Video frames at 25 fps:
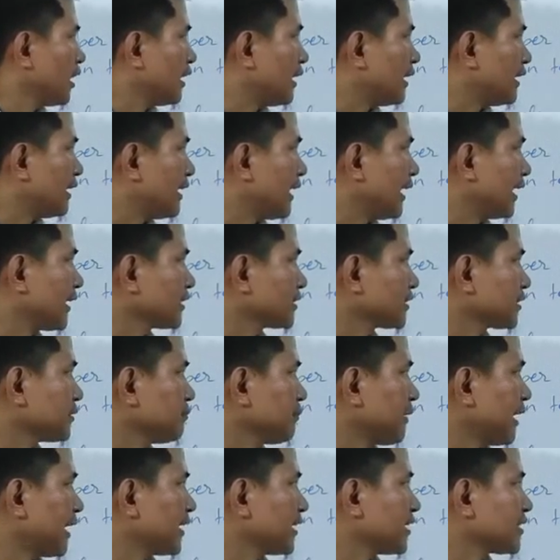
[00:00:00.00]
length
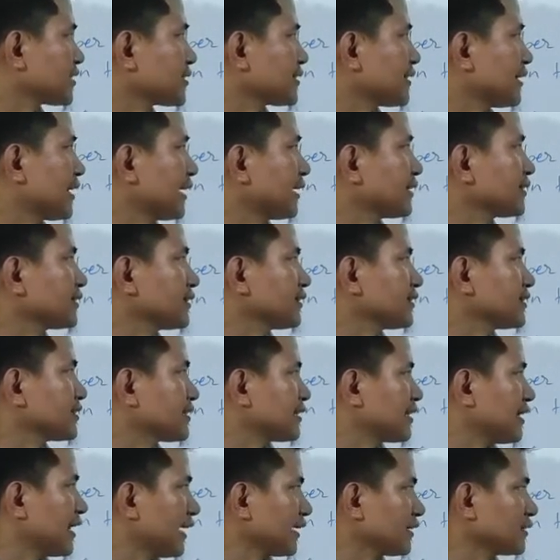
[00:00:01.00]
minus length is
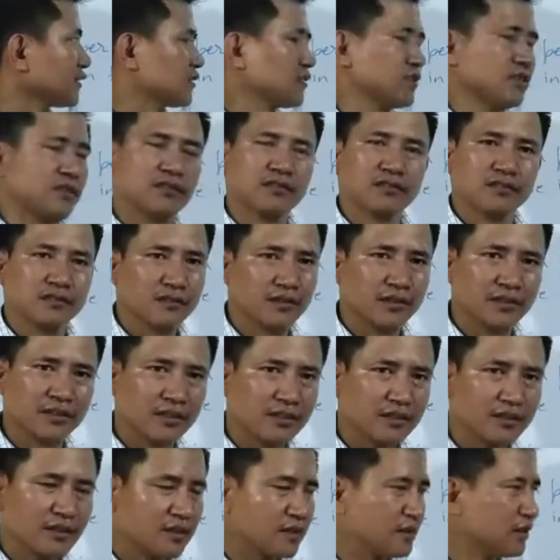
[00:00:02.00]
length,
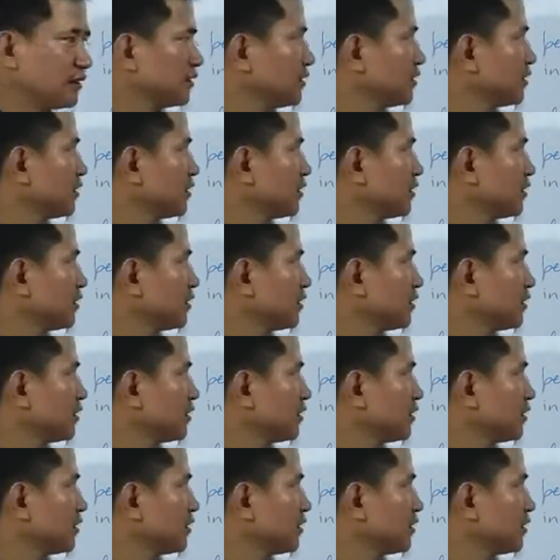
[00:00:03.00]
isn't it?